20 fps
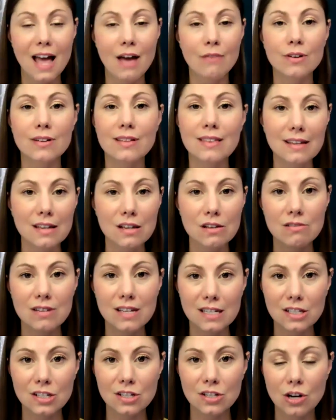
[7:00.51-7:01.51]
everything you
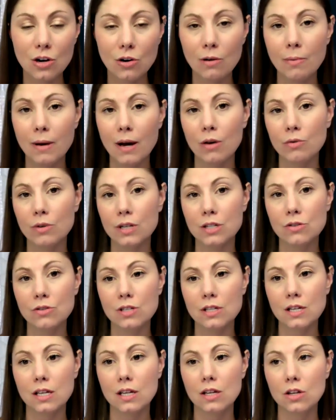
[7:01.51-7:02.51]
need to know about
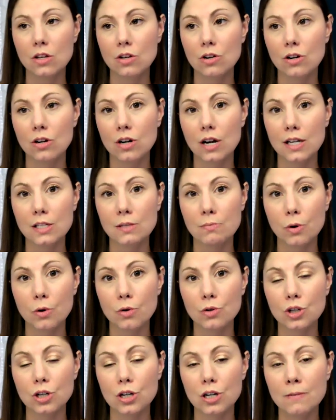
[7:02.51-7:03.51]
reducing your
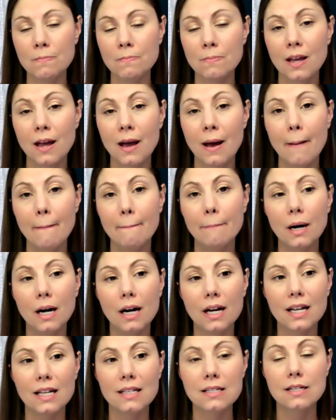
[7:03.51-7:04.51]
exposure,
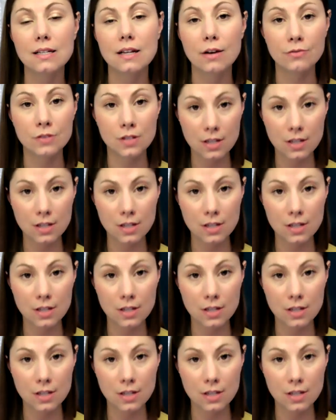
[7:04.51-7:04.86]
but it's enough